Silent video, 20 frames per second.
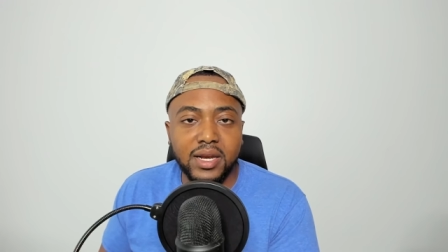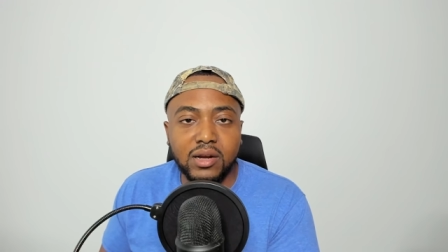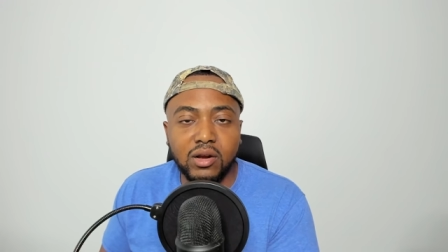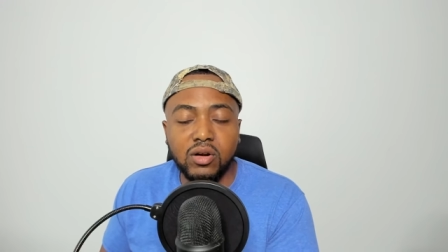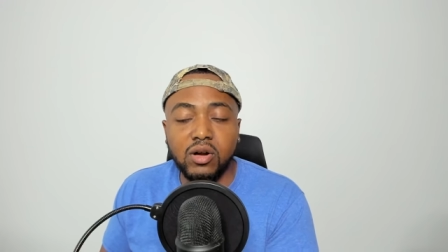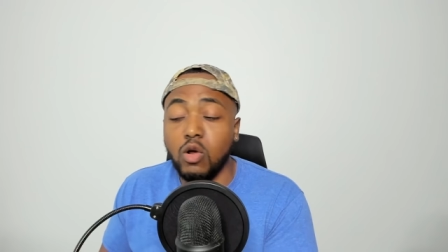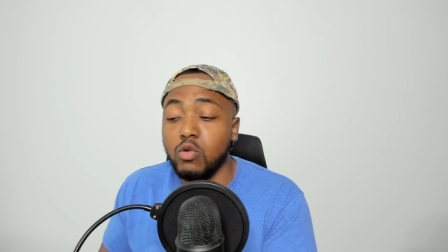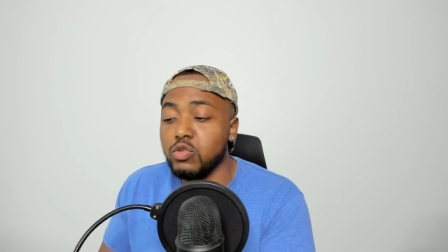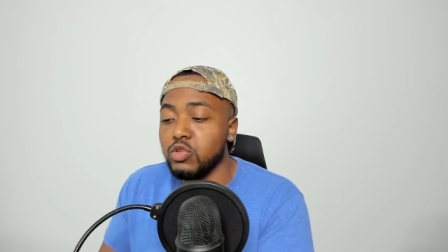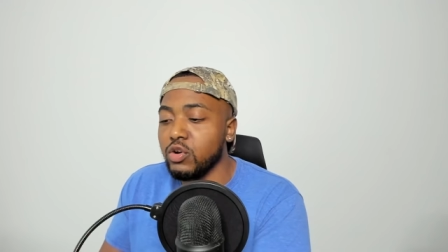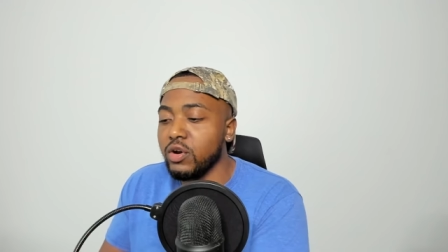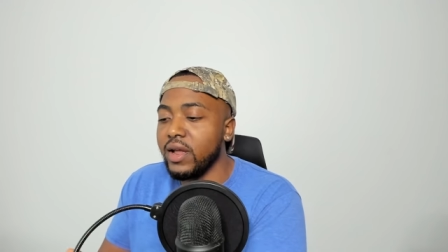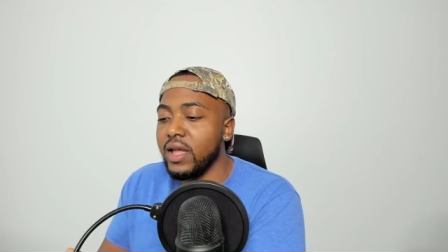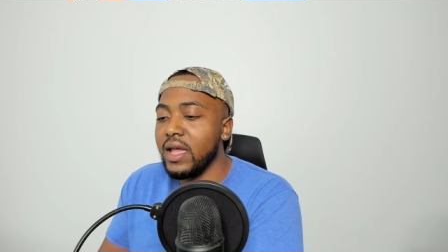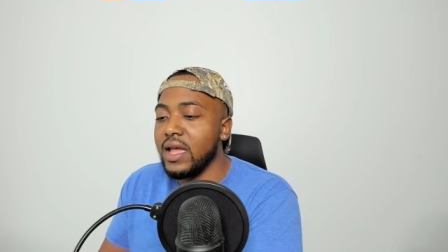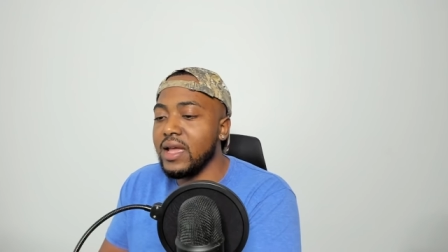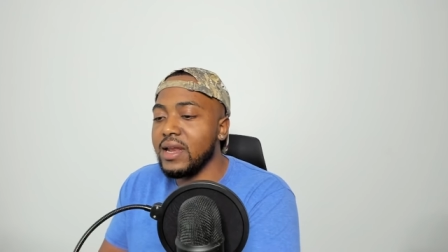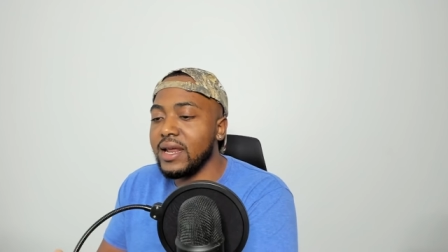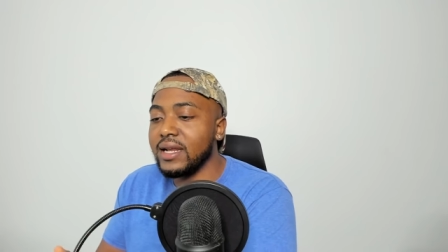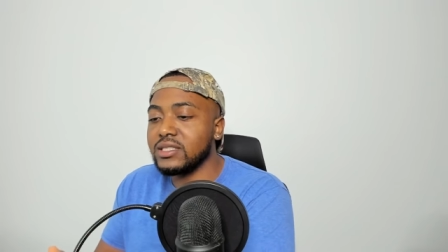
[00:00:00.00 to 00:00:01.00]
No, no, you're
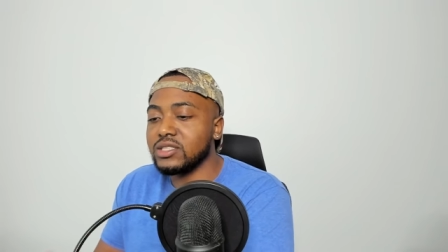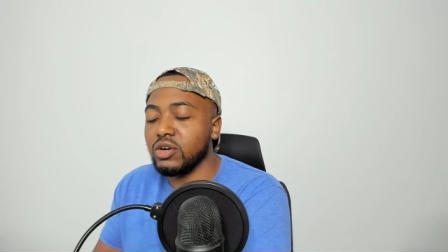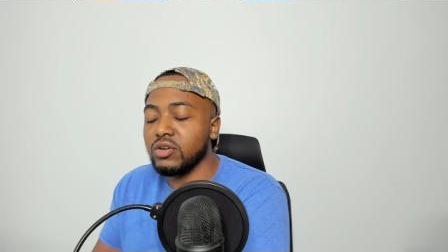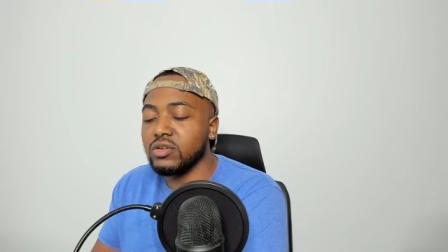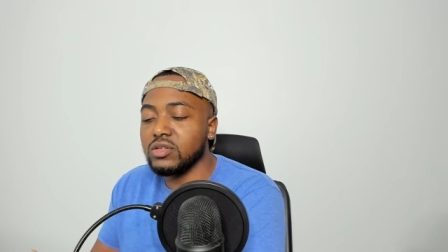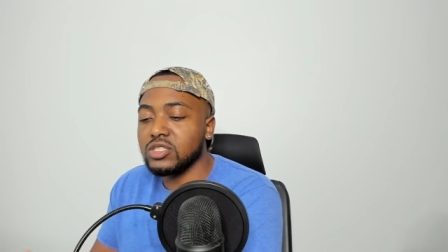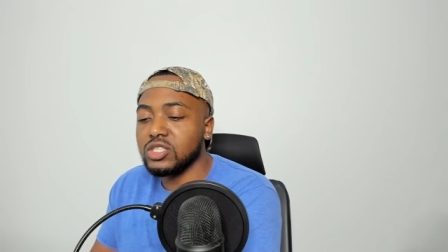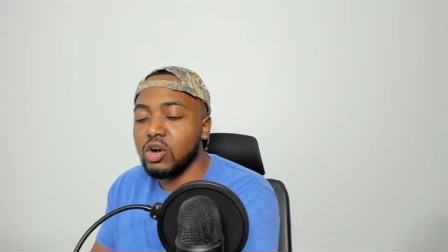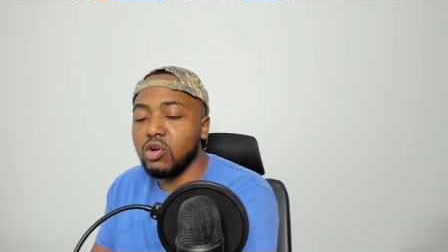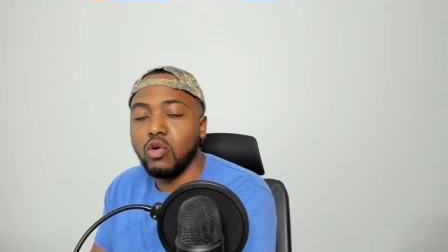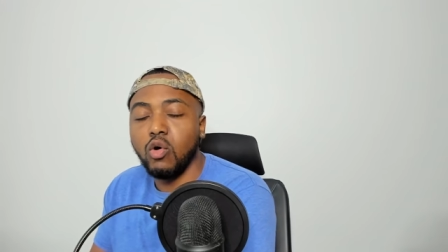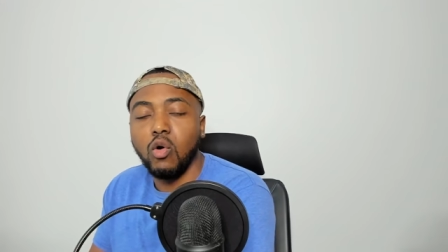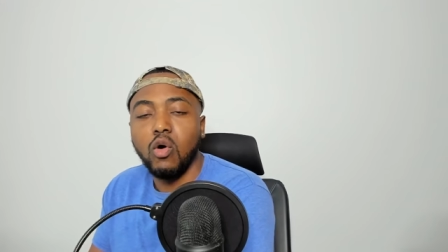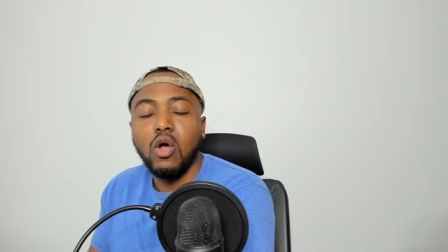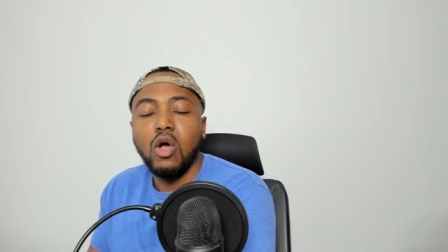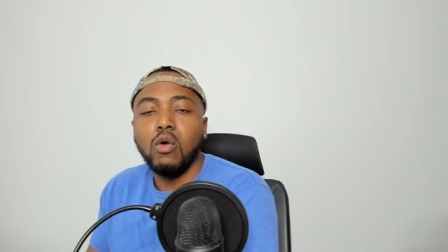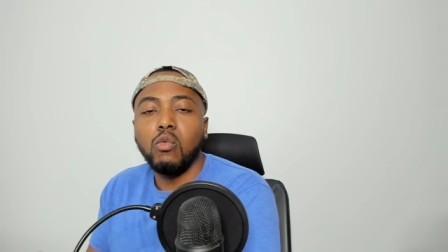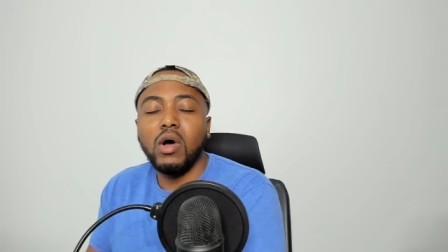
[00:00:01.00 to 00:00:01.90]
in a certain circle.